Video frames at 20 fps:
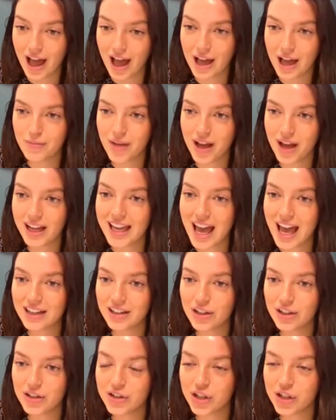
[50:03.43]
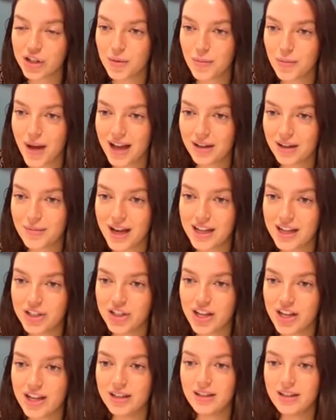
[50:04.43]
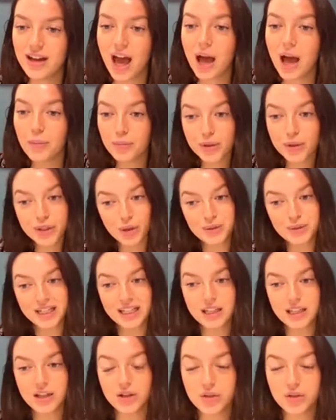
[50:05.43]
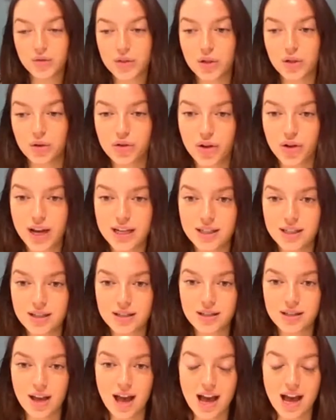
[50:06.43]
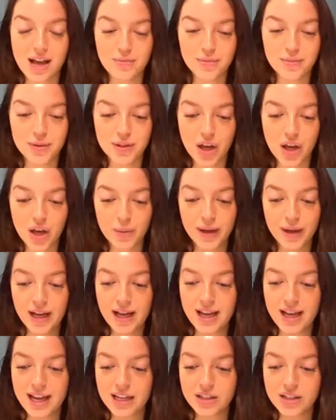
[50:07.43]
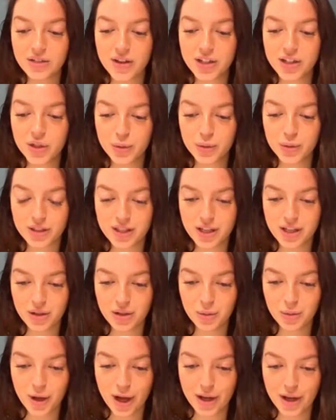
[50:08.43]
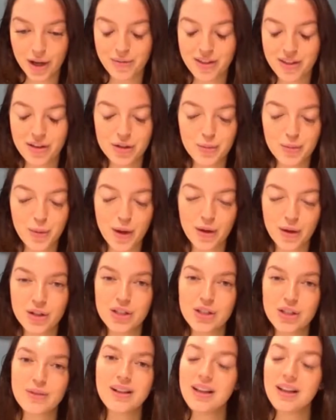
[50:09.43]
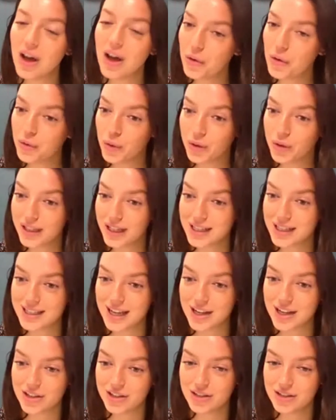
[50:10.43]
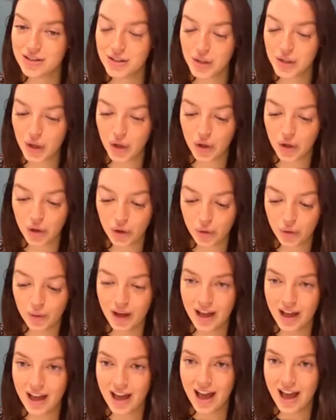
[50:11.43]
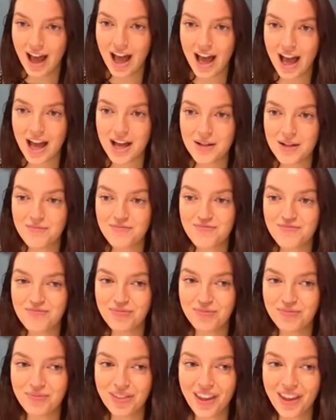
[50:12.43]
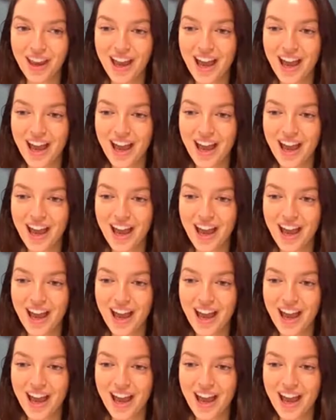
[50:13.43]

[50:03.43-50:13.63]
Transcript: again, consumer bank matching predominantly used for sole traders. So individuals that you're working with, I've spoken to a lot of organisations who have